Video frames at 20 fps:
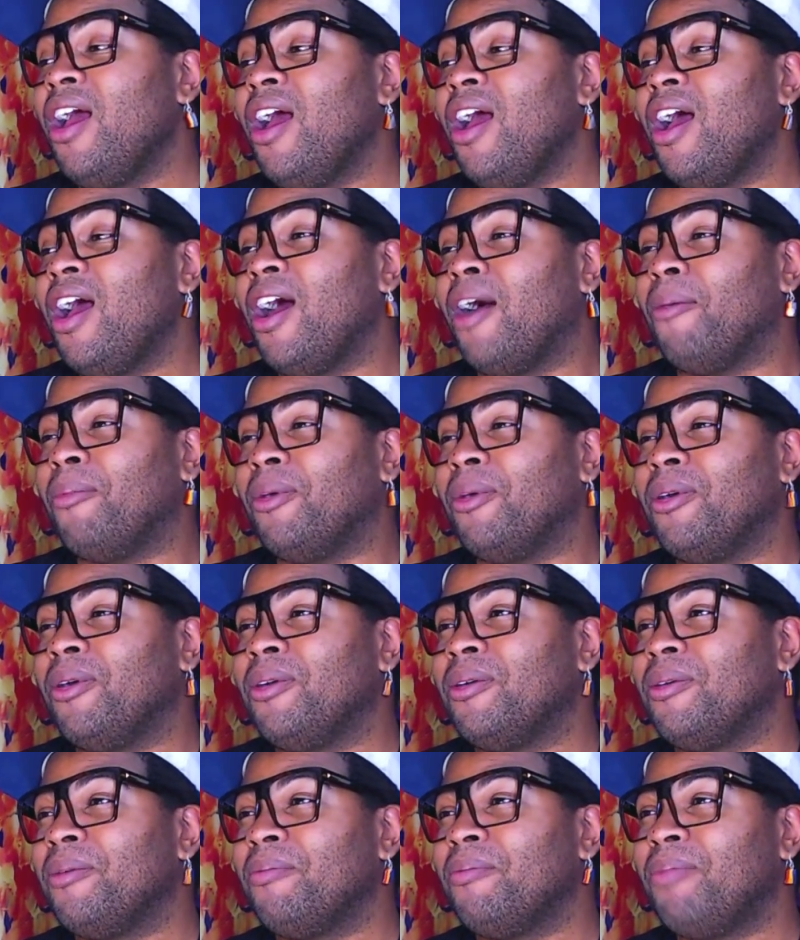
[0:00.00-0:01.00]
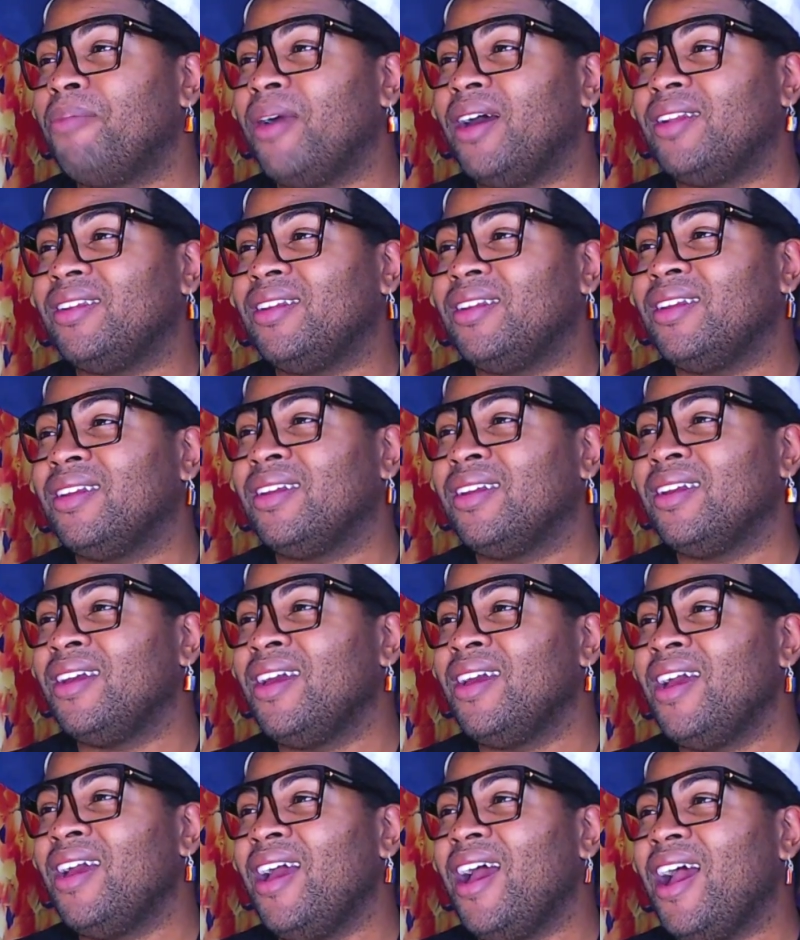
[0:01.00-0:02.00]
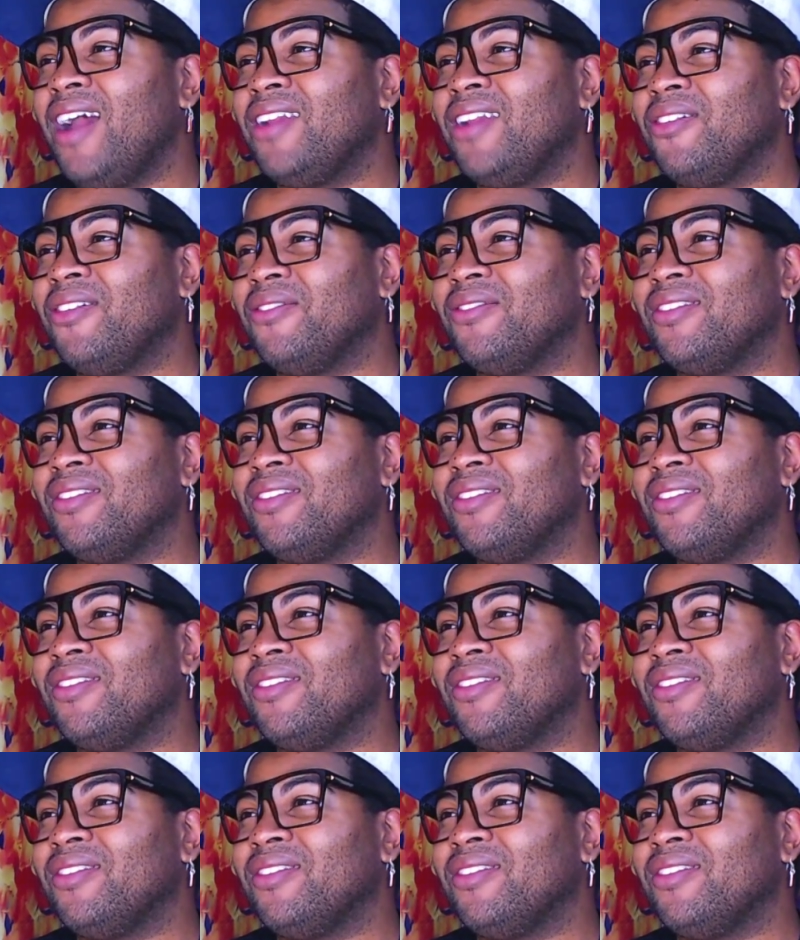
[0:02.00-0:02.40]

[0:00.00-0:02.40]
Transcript: But I don't